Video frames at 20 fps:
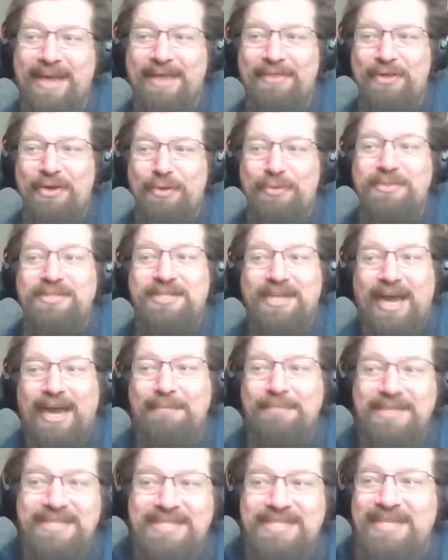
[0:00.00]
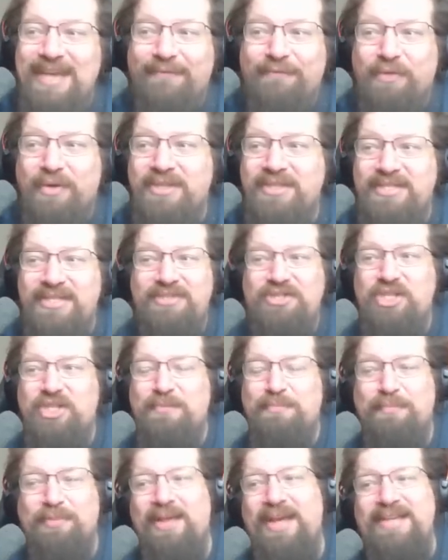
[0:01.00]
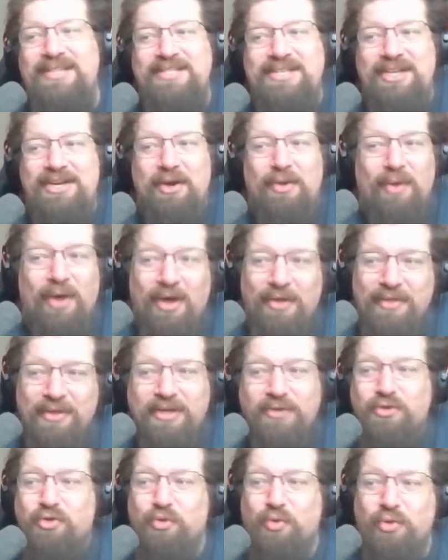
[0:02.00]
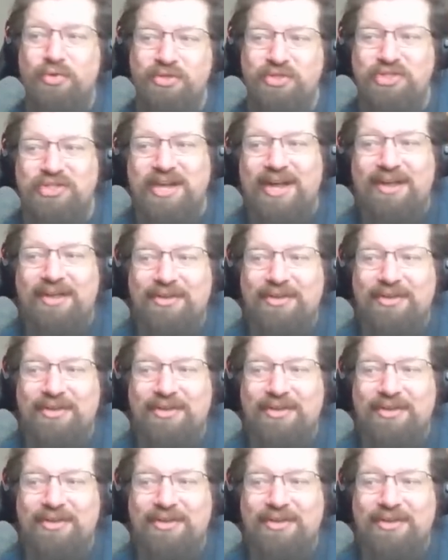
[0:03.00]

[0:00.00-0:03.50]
the new Diamond Zephyrus, it just plays, you know, all the controller style